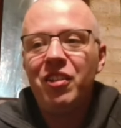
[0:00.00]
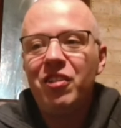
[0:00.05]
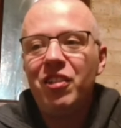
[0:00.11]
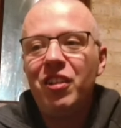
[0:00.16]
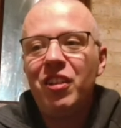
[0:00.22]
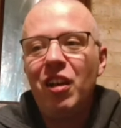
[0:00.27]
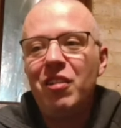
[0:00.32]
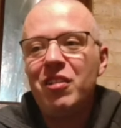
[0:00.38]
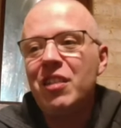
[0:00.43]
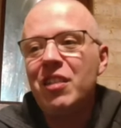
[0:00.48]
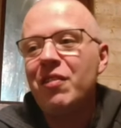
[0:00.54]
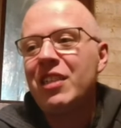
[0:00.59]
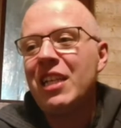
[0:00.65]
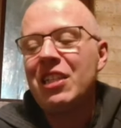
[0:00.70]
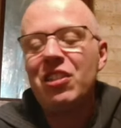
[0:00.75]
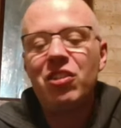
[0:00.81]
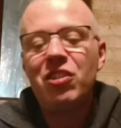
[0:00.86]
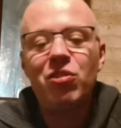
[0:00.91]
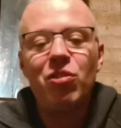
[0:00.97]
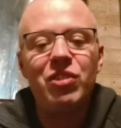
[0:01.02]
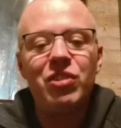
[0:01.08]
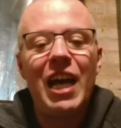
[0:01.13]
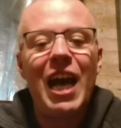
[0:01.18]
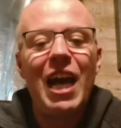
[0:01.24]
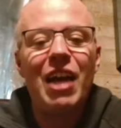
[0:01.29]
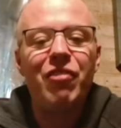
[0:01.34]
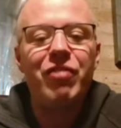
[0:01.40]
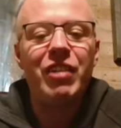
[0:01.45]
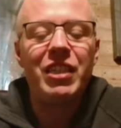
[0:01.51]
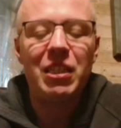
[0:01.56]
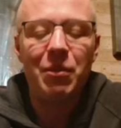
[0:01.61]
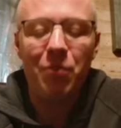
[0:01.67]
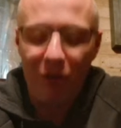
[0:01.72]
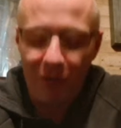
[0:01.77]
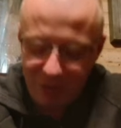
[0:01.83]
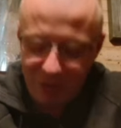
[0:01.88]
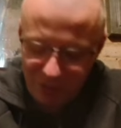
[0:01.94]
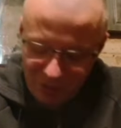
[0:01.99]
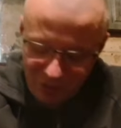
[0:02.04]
You know, Sigurdsson scores a hat-trick tomorrow.